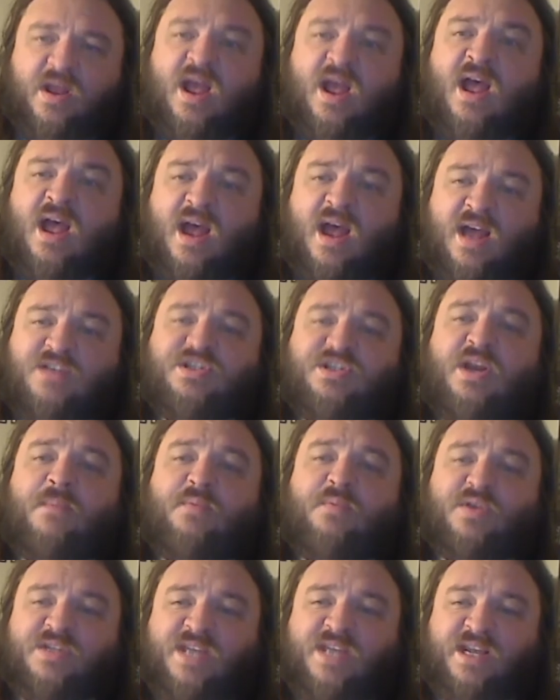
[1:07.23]
Hasha
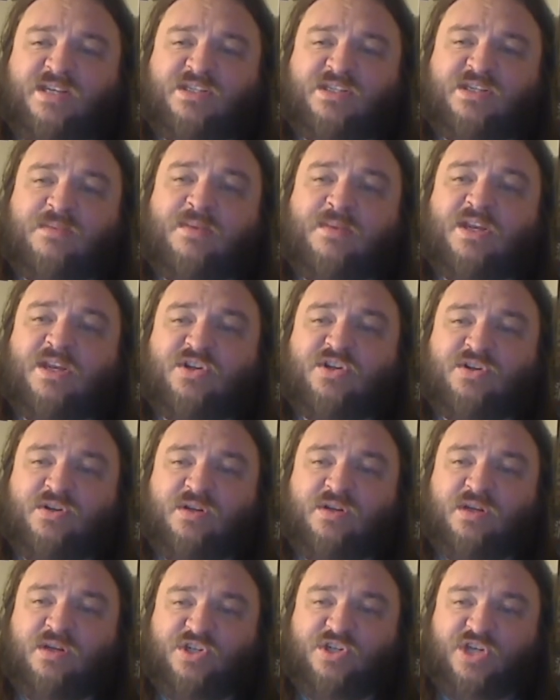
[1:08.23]
pretends to be a
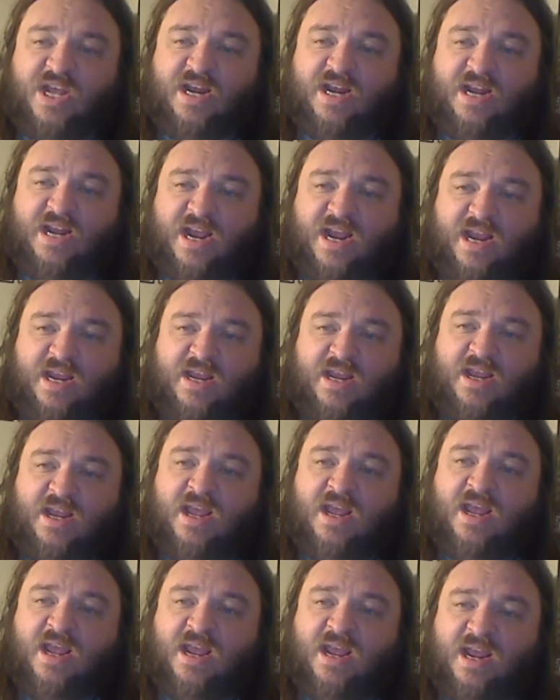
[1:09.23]
Jedi
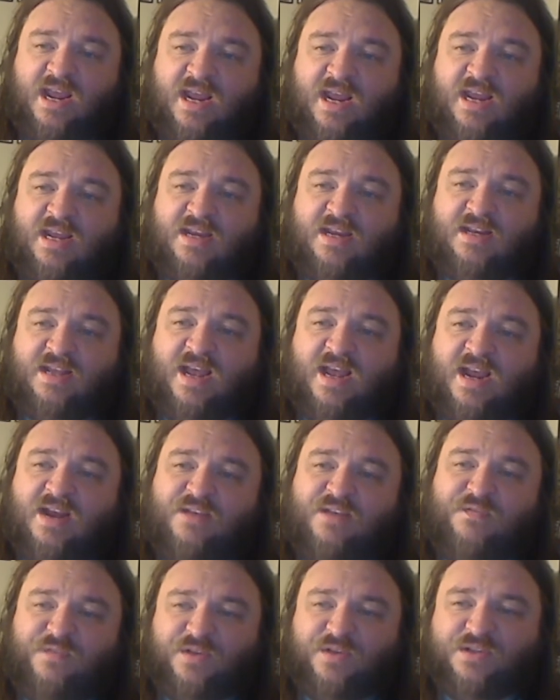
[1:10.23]
and kind
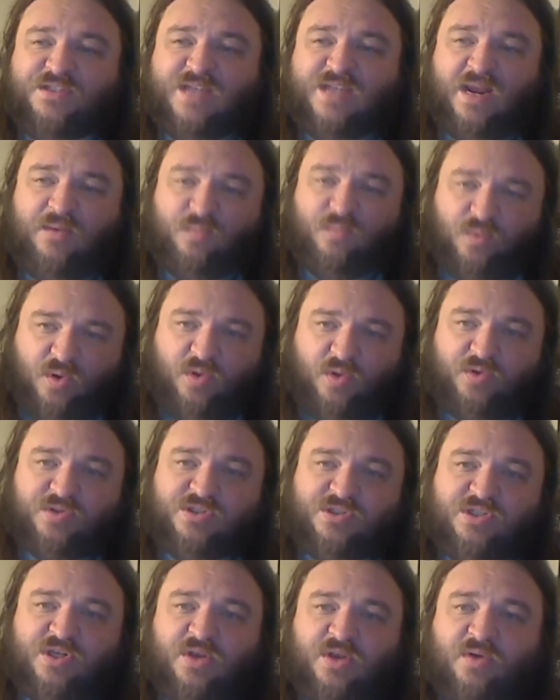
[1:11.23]
of fills that role,
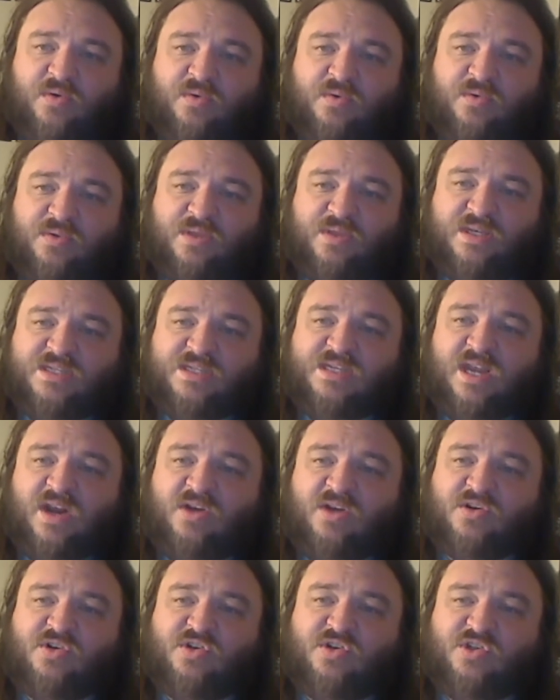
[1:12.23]
so these
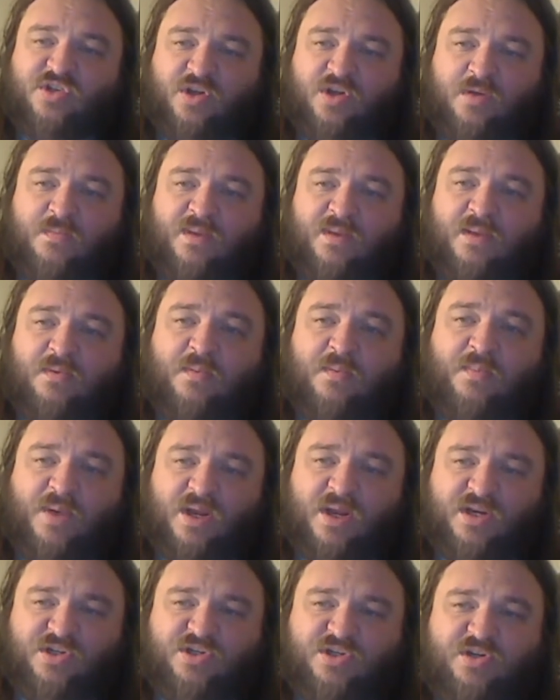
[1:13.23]
characters shouldn't be able to
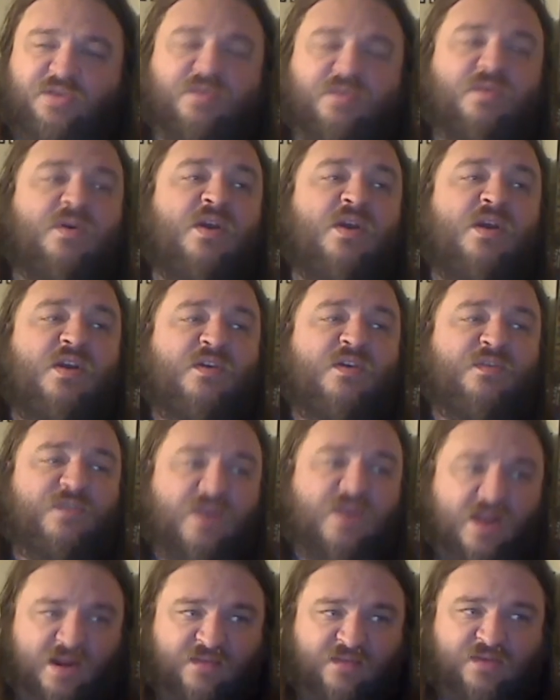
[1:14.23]
punish you for
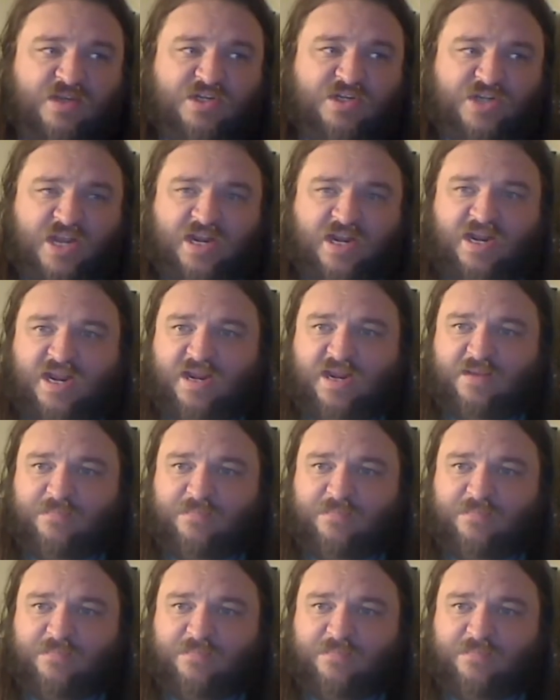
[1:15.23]
not having a Jedi.